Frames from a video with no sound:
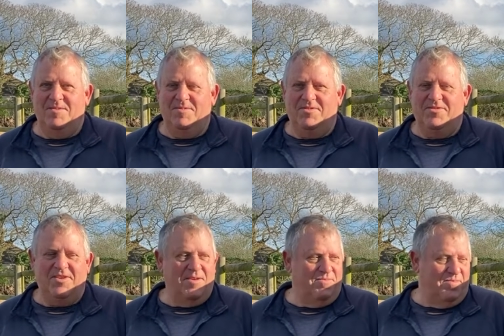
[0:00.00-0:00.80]
But
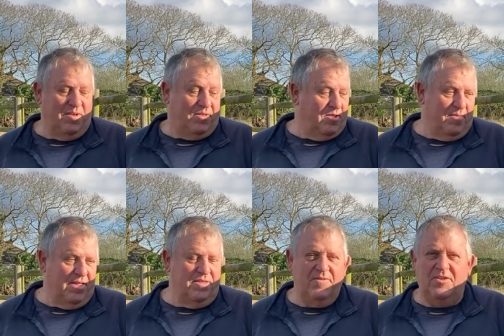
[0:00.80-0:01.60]
that's just
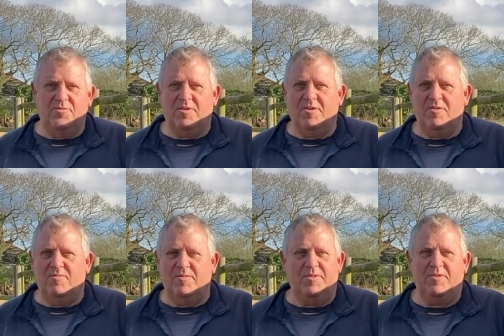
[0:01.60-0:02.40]
mainly the veg we grow.
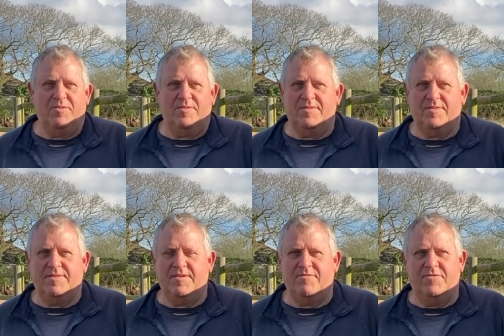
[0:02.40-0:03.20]
We've been doing since
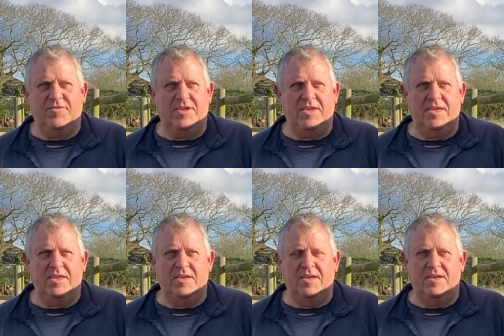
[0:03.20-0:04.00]
70, we
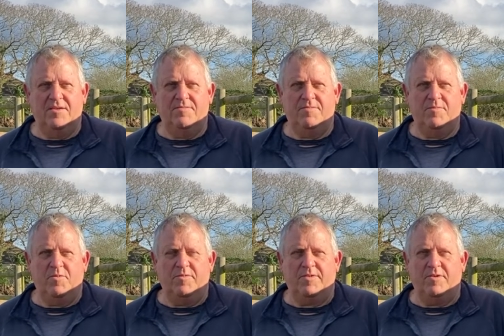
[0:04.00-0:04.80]

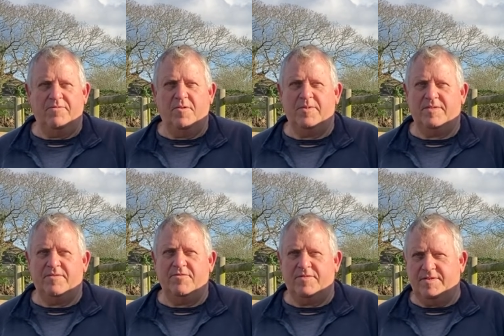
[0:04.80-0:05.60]
started farming in
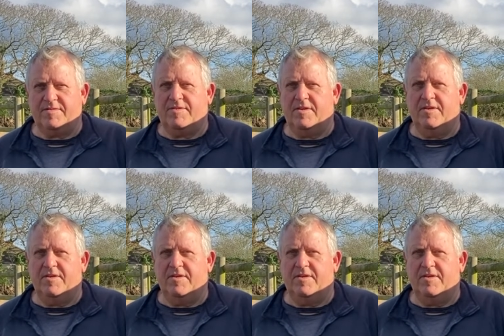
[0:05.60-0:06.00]
76 here.